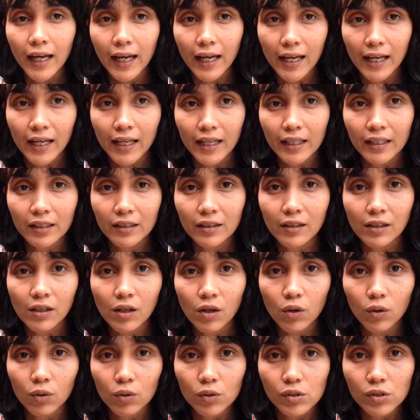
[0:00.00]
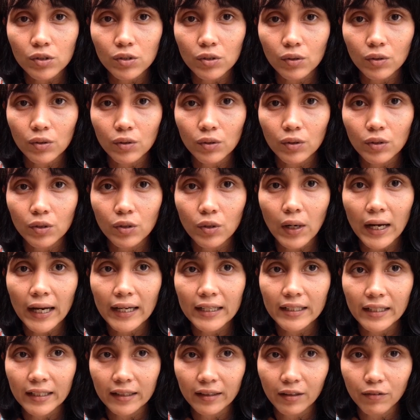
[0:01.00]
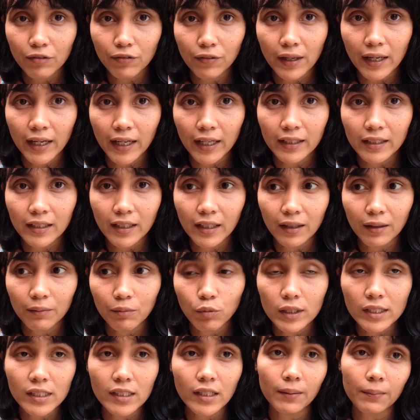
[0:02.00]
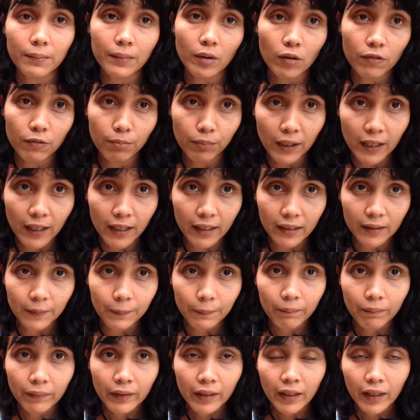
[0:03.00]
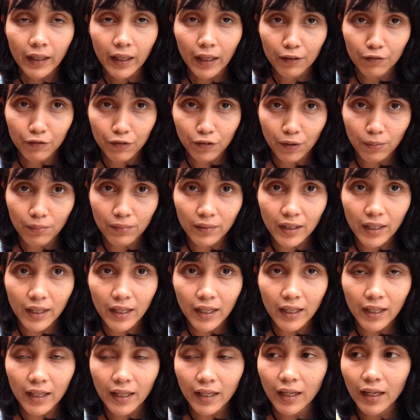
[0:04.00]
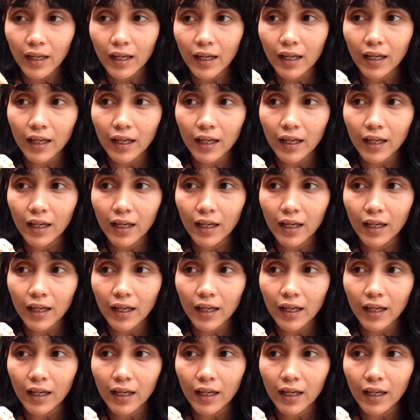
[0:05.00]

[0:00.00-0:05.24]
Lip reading: and also you identified what type of plant, and from there